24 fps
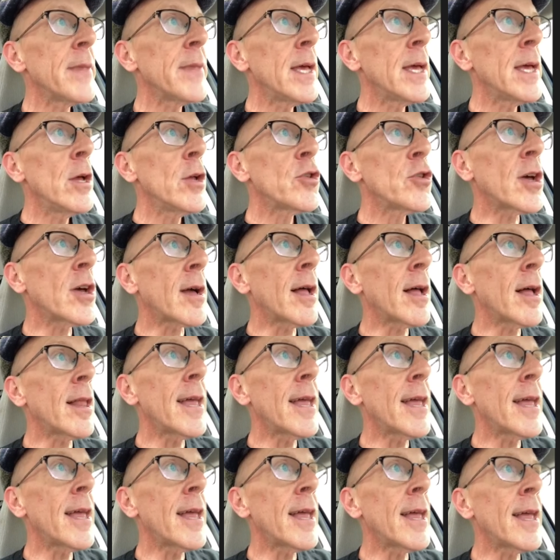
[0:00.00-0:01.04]
to collect
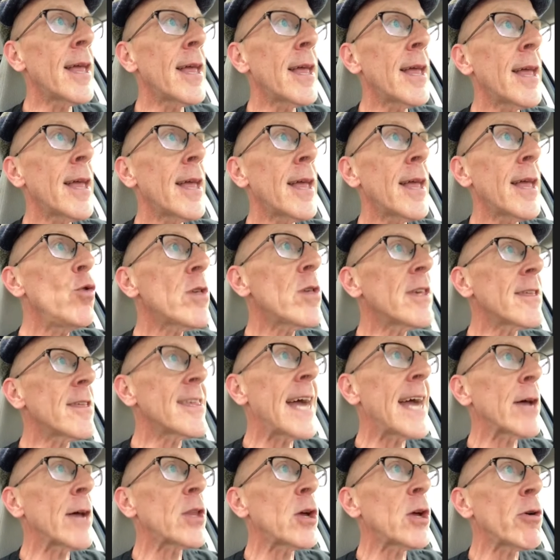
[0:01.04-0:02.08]
all the news that's out
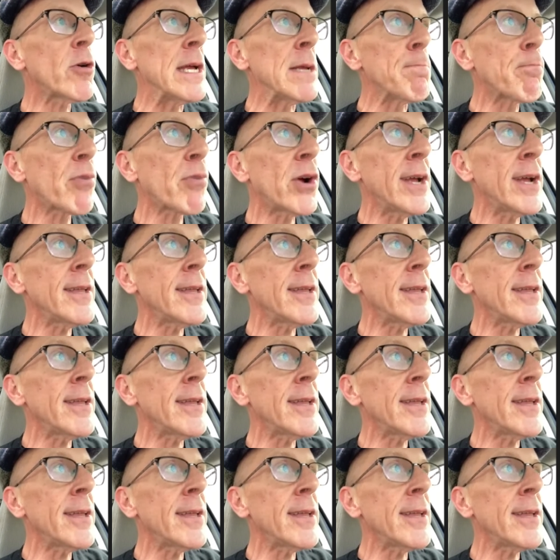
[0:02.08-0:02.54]
there in print